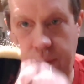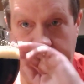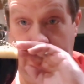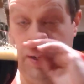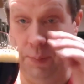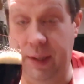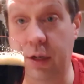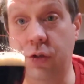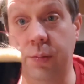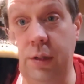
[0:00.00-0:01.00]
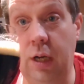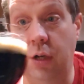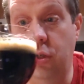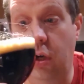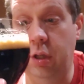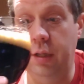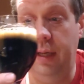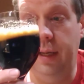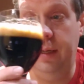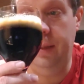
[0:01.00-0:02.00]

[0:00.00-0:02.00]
We're getting the bitterness from the dark chocolate there.